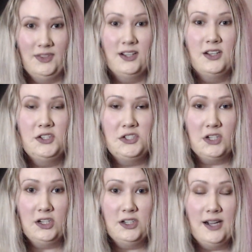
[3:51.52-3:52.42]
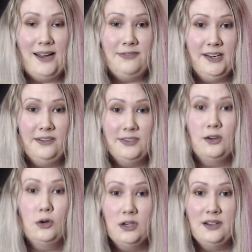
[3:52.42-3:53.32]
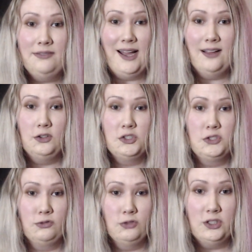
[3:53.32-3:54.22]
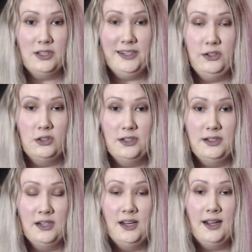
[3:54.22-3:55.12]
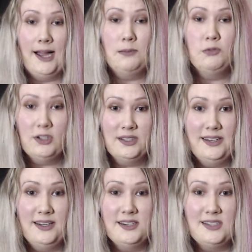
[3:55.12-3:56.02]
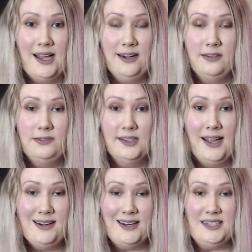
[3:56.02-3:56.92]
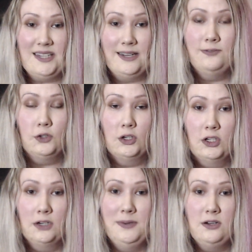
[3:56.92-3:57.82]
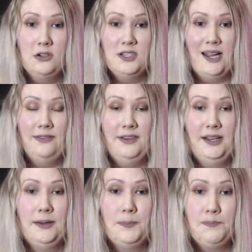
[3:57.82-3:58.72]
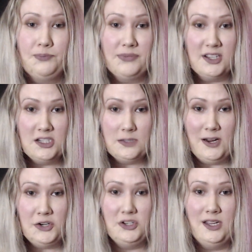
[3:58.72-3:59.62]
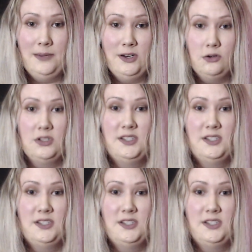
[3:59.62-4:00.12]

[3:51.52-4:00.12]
So I think that all of that looks really good. I'm really excited for, like I said, for, because I think, especially because